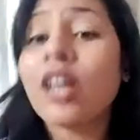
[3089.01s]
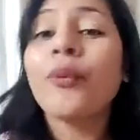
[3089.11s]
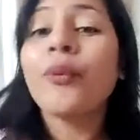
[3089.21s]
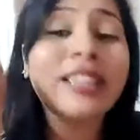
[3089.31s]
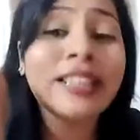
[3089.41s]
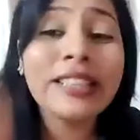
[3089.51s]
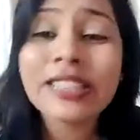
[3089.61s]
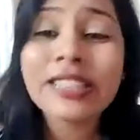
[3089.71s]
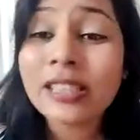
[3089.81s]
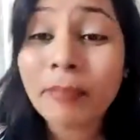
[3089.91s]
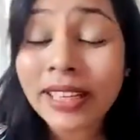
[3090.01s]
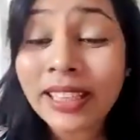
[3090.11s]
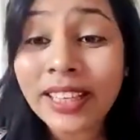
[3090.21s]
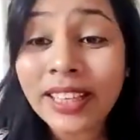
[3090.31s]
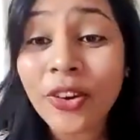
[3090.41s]
with the little money
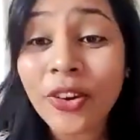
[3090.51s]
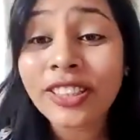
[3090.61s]
they got.